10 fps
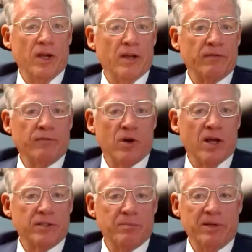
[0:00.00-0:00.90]
done for
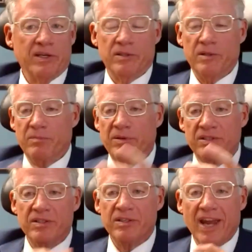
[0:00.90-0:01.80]
us, because the
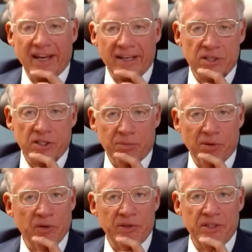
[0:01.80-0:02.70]
business has
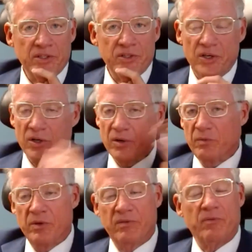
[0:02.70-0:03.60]
exploded this year.
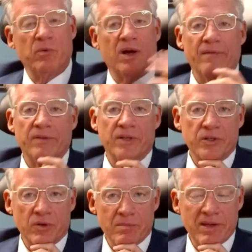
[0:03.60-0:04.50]
We're having a
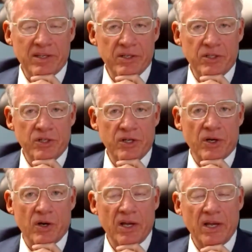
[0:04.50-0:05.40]
tremendous
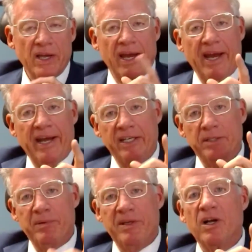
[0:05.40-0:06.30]
year, and it's
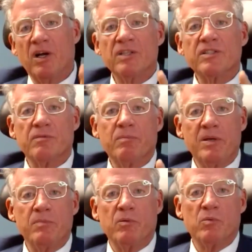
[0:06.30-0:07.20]
because of
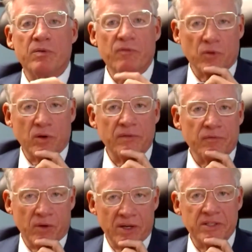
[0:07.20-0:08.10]
people referring
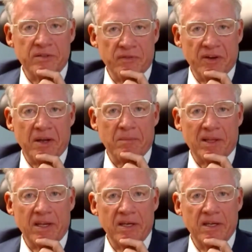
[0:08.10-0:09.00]
friends and family.
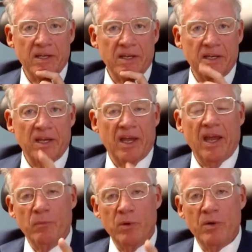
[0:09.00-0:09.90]

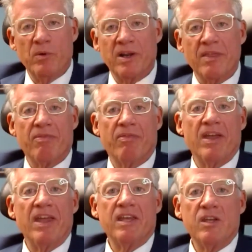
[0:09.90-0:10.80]
And we want to
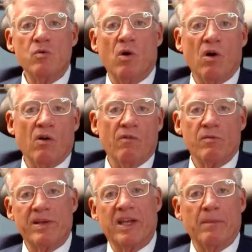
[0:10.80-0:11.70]
thank you all for
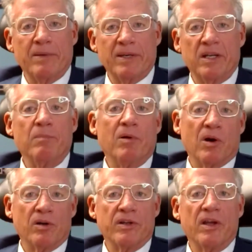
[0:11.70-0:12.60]
becoming a
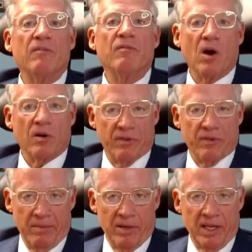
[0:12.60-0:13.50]
part of our family.